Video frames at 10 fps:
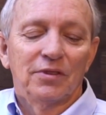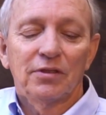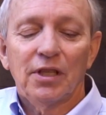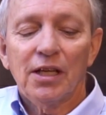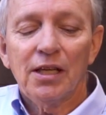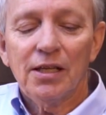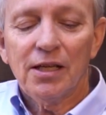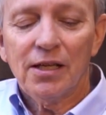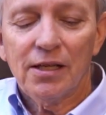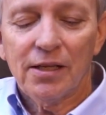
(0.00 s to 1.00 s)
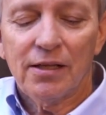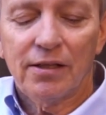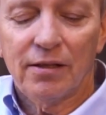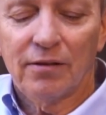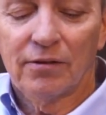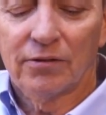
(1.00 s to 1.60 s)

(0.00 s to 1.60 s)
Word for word: I started when I was about 11 years old,